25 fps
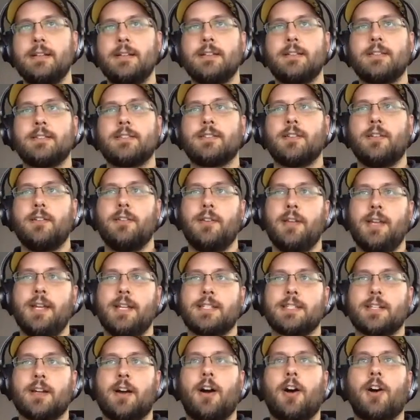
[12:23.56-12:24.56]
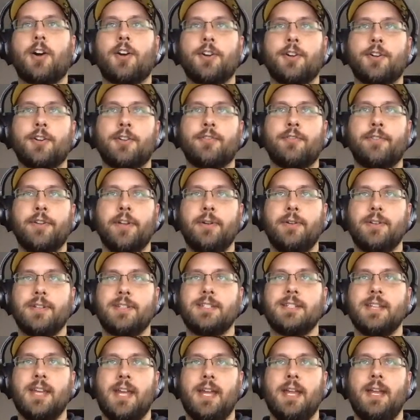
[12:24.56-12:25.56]
So it's harder for you to
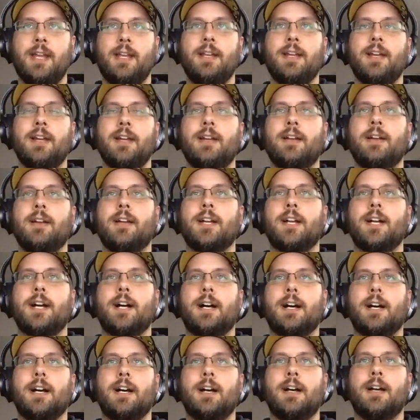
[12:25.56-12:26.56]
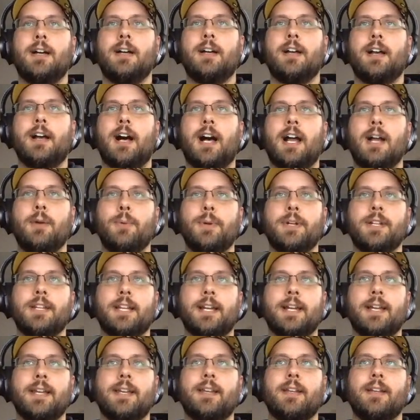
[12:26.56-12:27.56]
say, I would
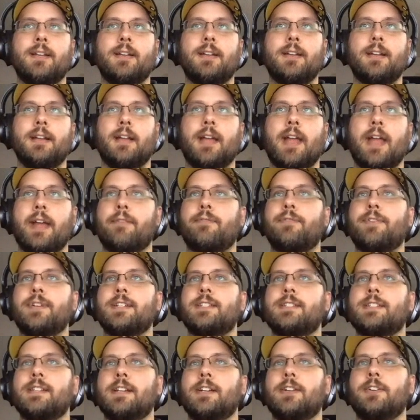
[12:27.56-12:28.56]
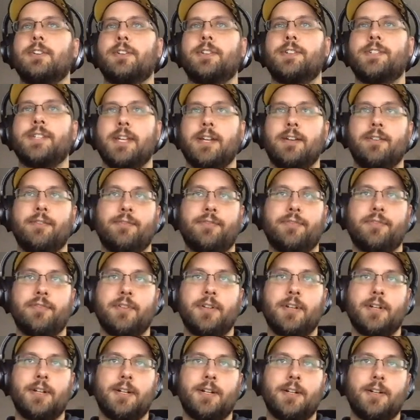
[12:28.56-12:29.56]
like every single div
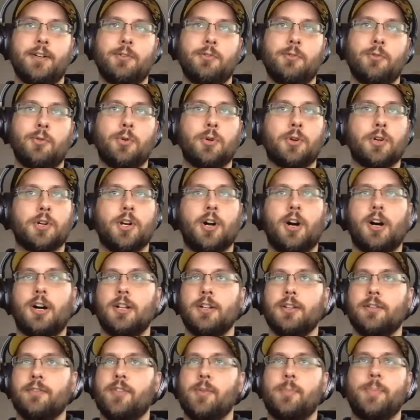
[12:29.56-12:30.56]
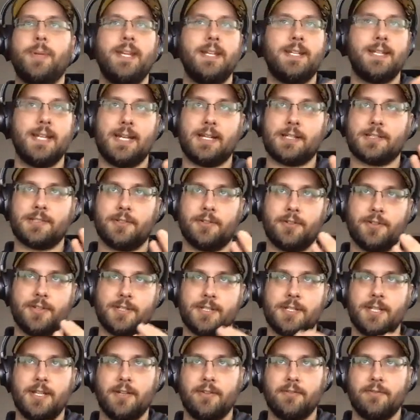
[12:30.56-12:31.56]
or all of the p tags under
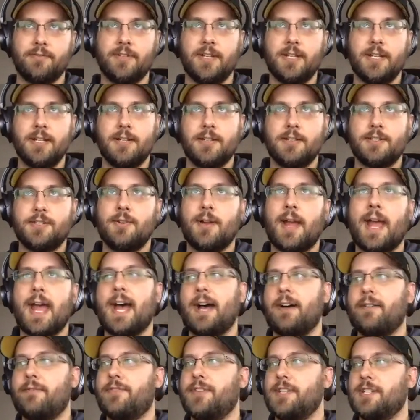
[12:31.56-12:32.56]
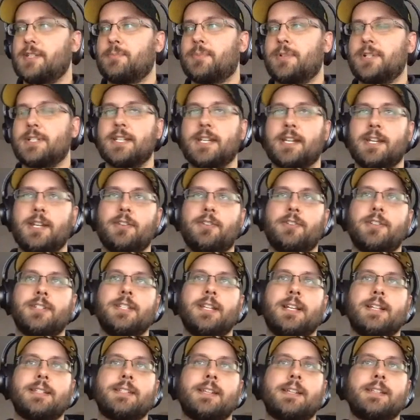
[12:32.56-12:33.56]
this div to have this particular
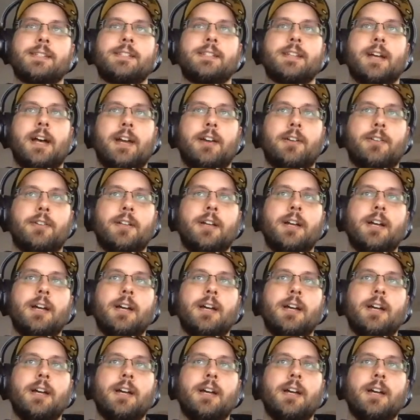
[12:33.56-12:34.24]
CSS style.